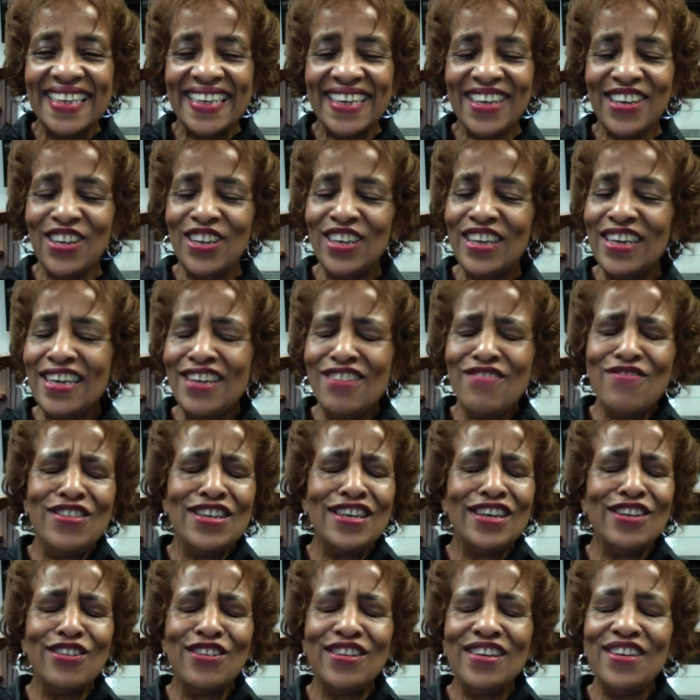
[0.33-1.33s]
Good evening,
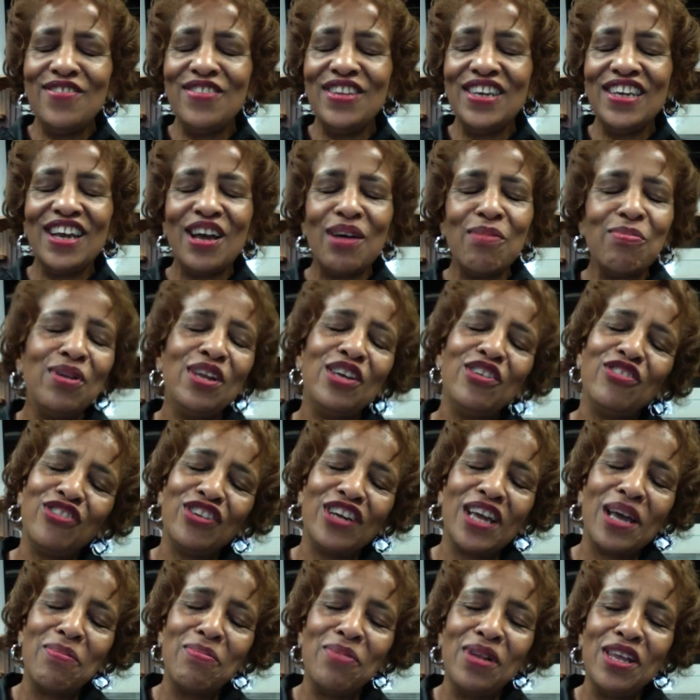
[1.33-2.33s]
good evening. God bless you,
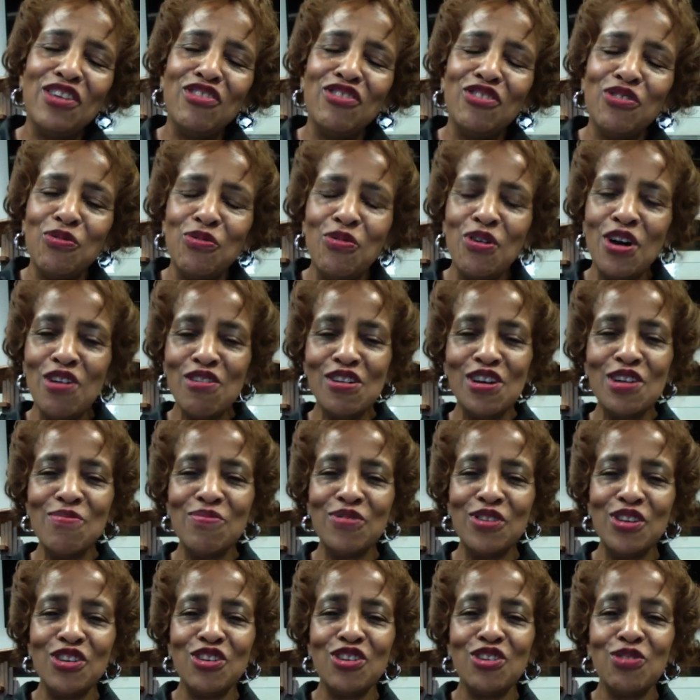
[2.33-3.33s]
God bless you. Welcome
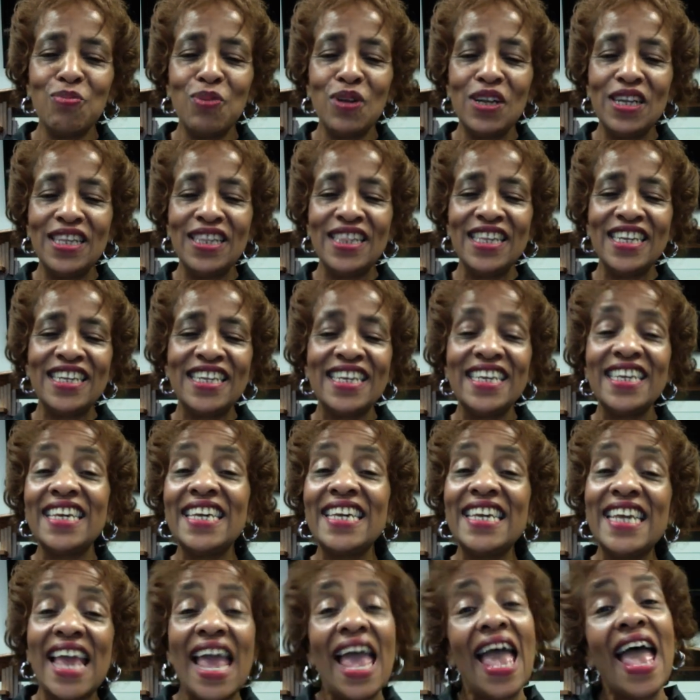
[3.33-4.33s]
to Spilling the
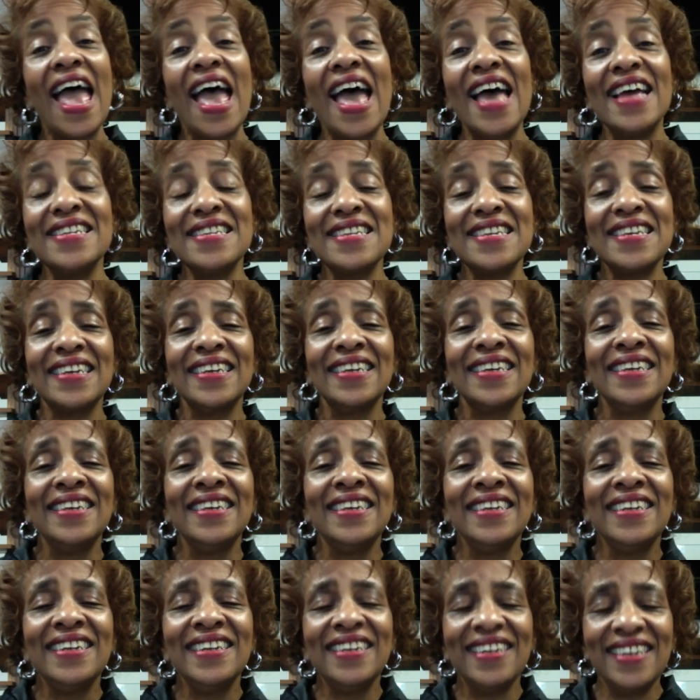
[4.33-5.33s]
Tea at
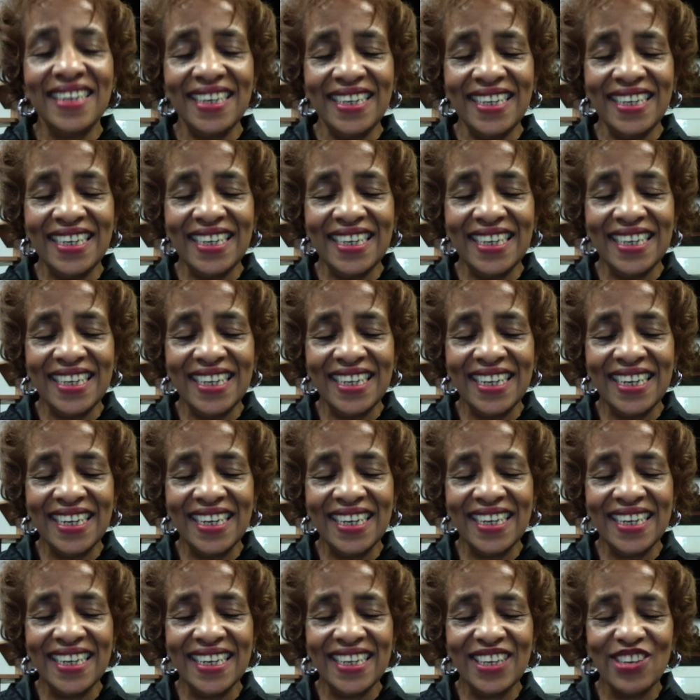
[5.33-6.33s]
10.
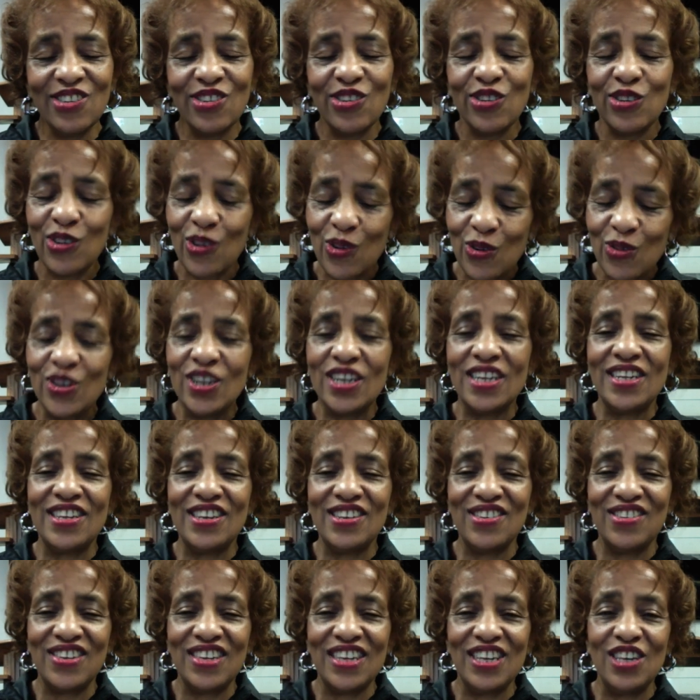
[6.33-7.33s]
So good to
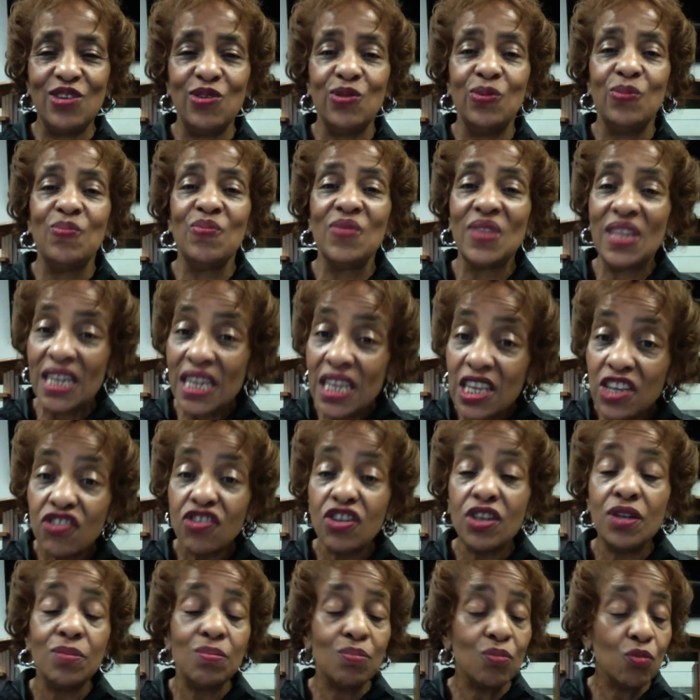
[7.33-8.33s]
see you.
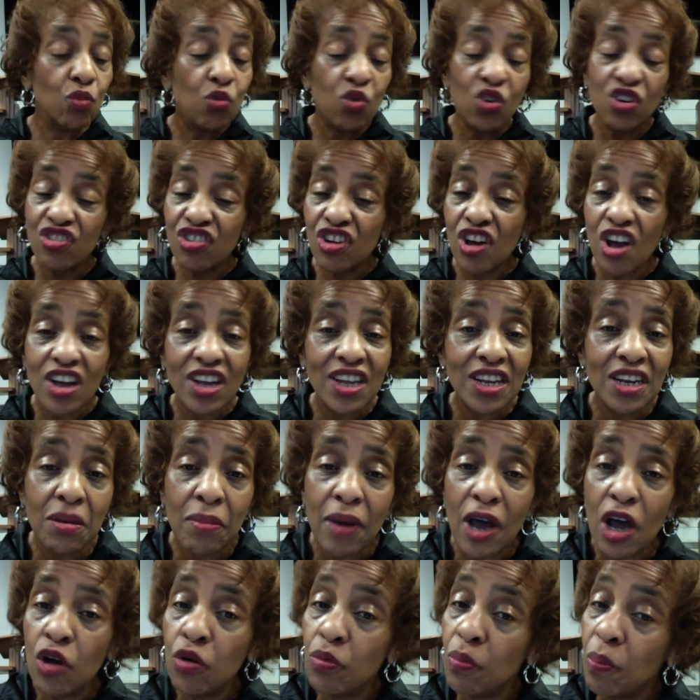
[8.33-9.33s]
Listen, we're talking
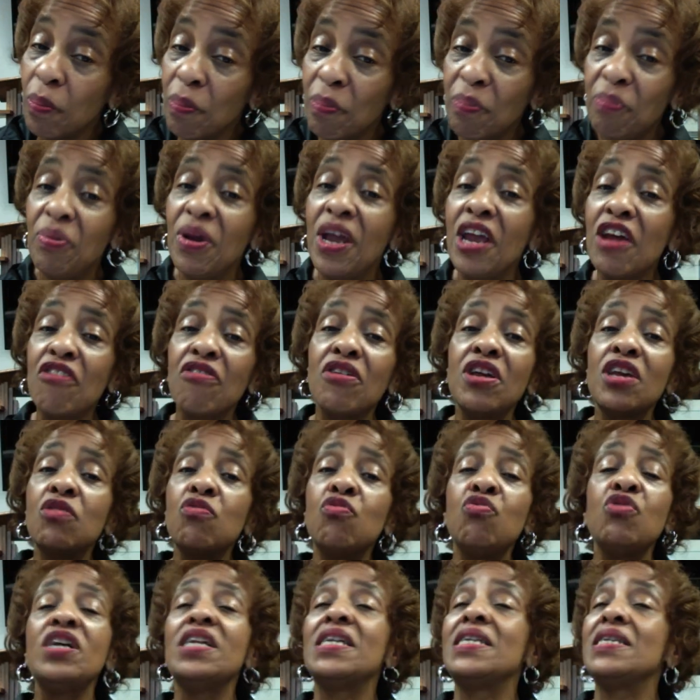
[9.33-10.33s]
about bearing
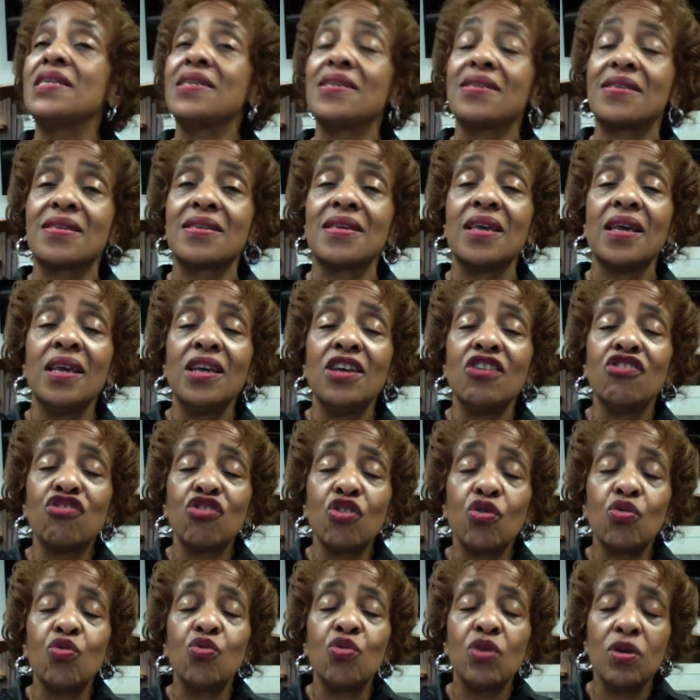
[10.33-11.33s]
witness.
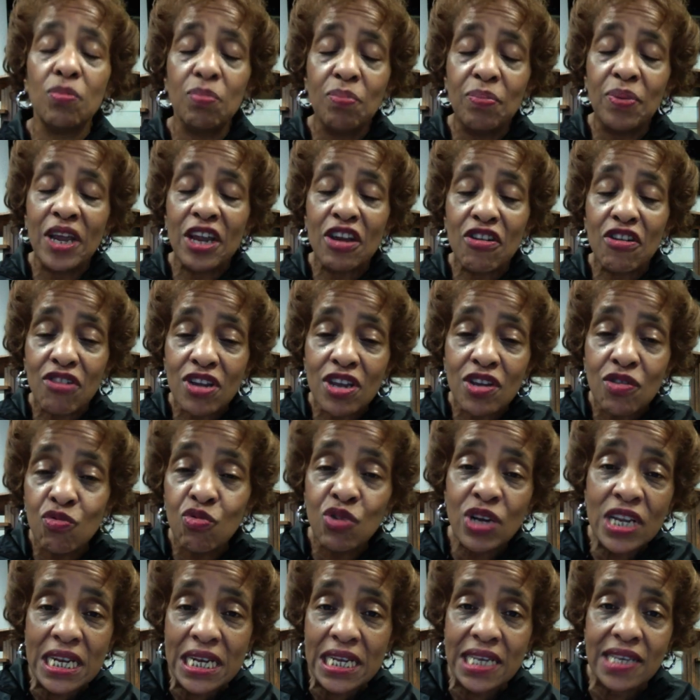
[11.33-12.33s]
So we're bearing
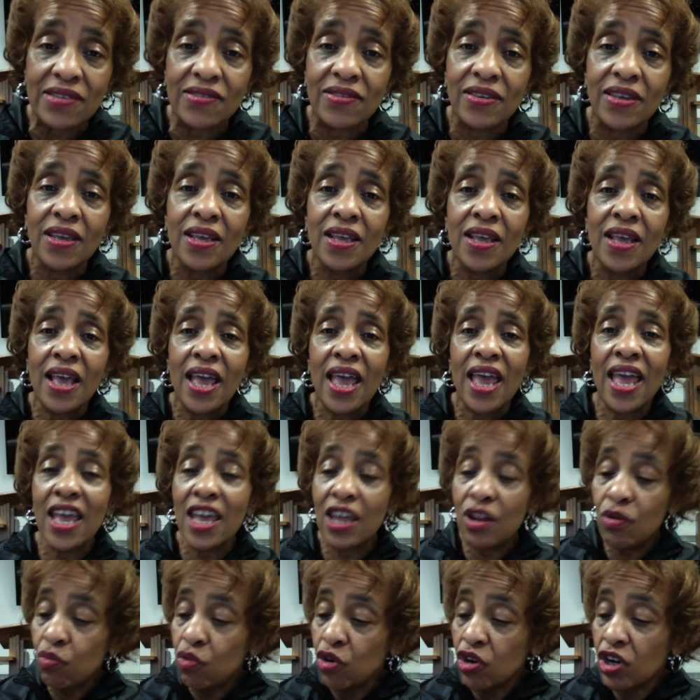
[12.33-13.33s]
witness.
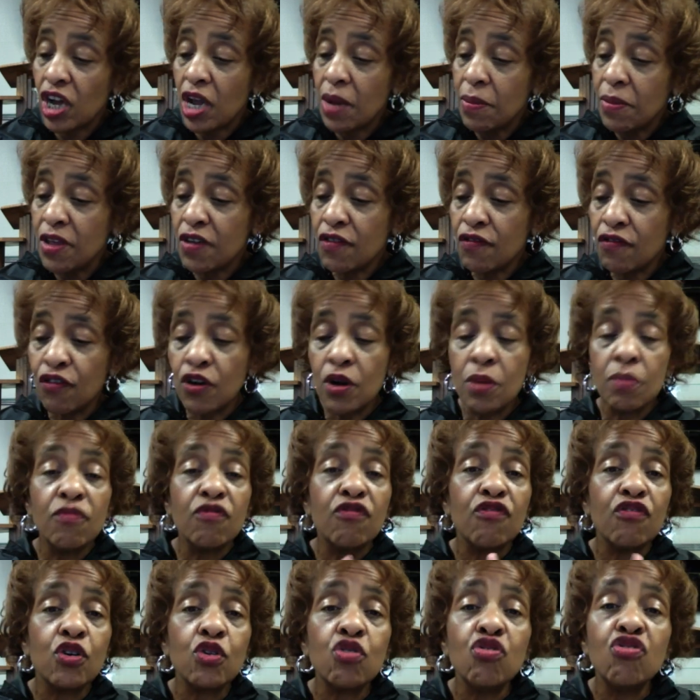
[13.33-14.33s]
And we're coming from
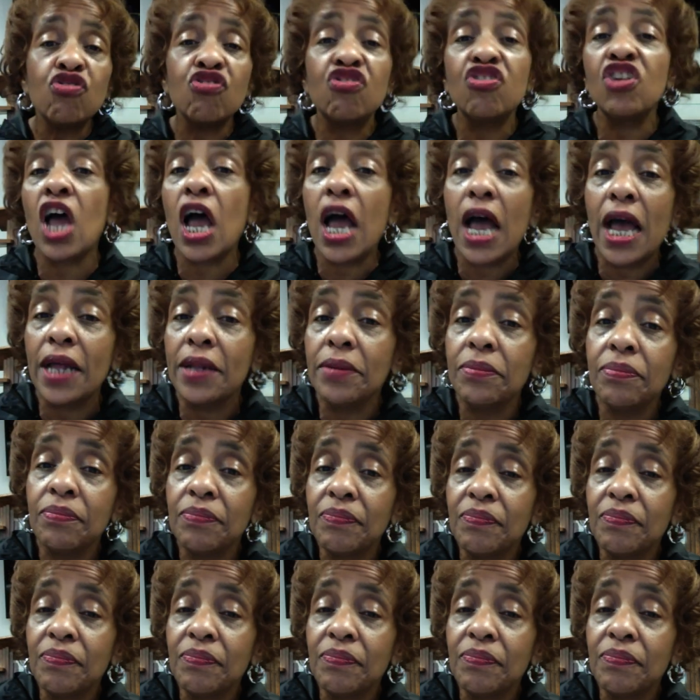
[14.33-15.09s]
1 John